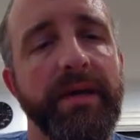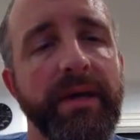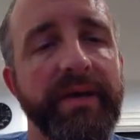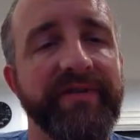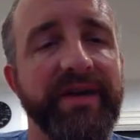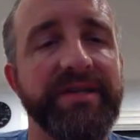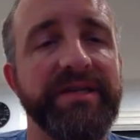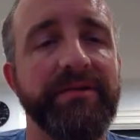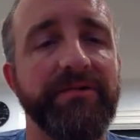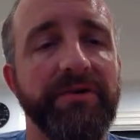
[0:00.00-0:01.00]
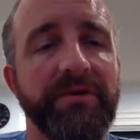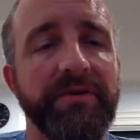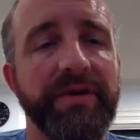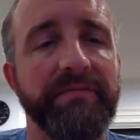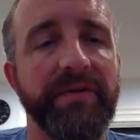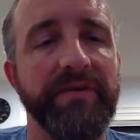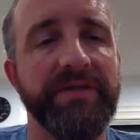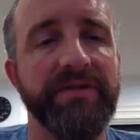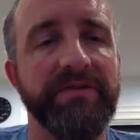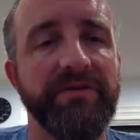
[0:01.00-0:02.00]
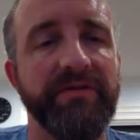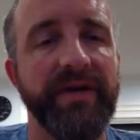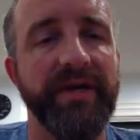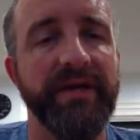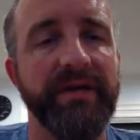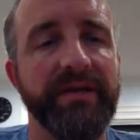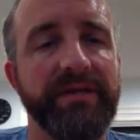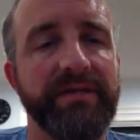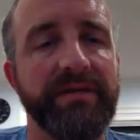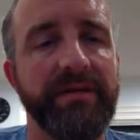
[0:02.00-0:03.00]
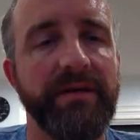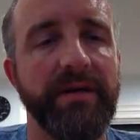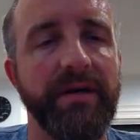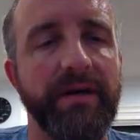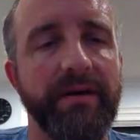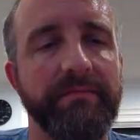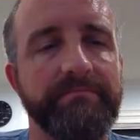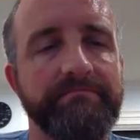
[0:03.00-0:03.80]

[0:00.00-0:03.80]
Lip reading: If it is equal, then what we do is we're